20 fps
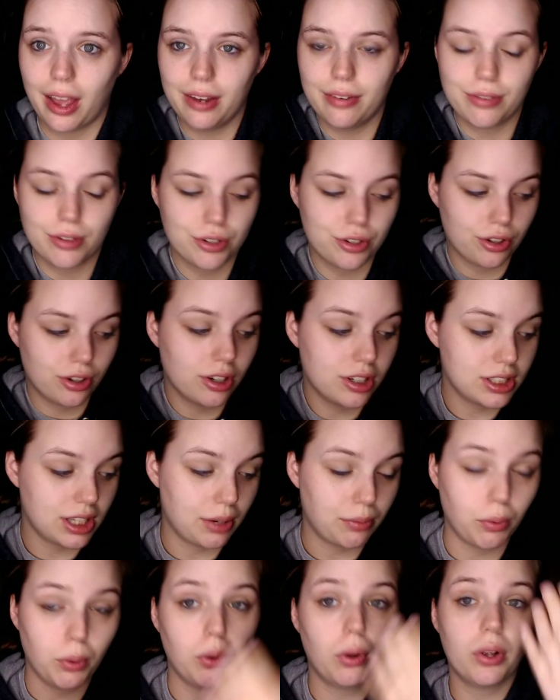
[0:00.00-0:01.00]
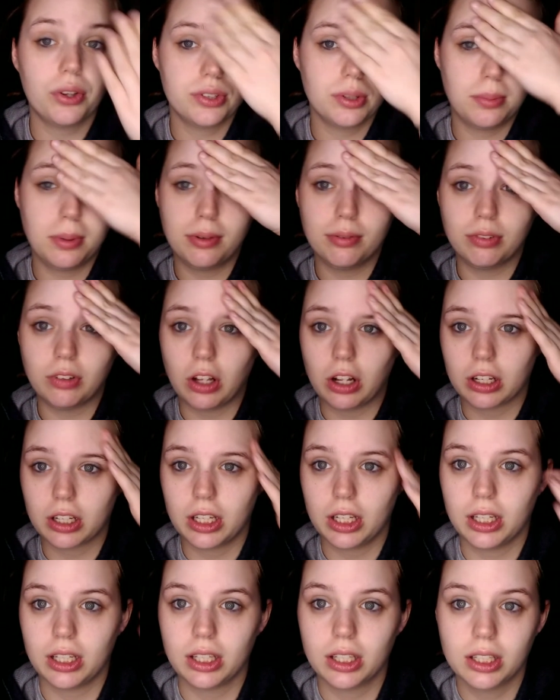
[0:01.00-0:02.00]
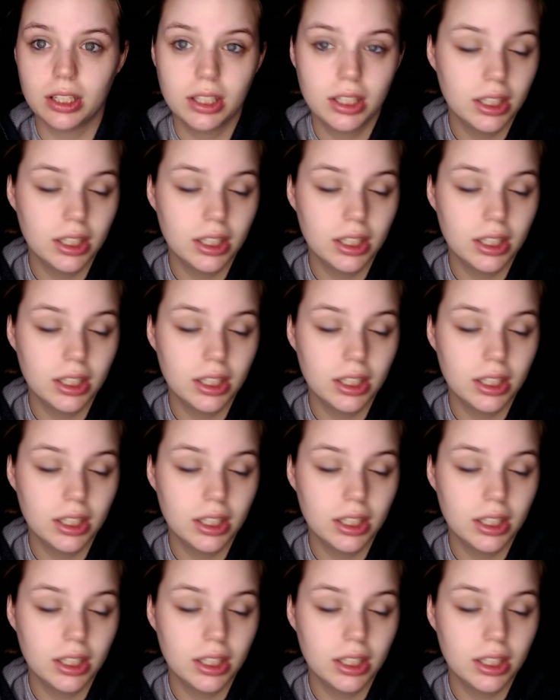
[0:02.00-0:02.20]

for sure, because I will also be vlogging